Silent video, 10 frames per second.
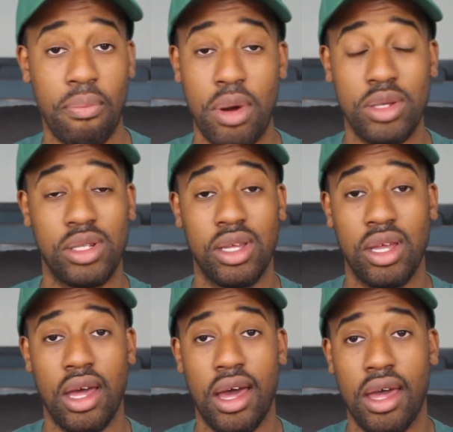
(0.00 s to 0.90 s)

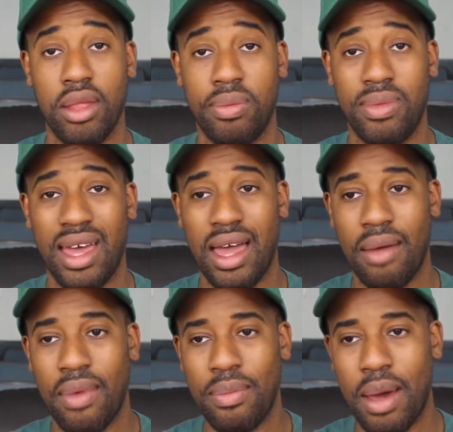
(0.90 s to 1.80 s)
Personally, I'm
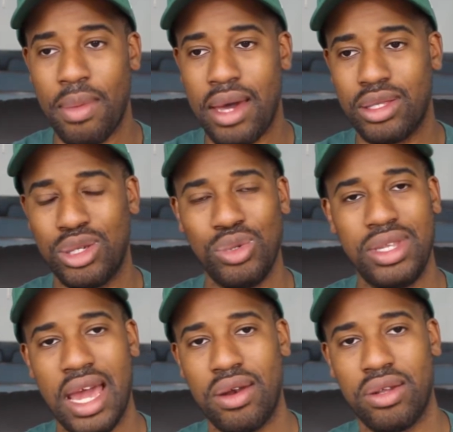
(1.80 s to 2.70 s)
not too
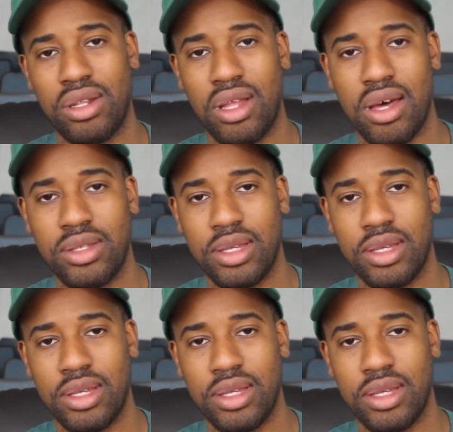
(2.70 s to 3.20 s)
down on the loss.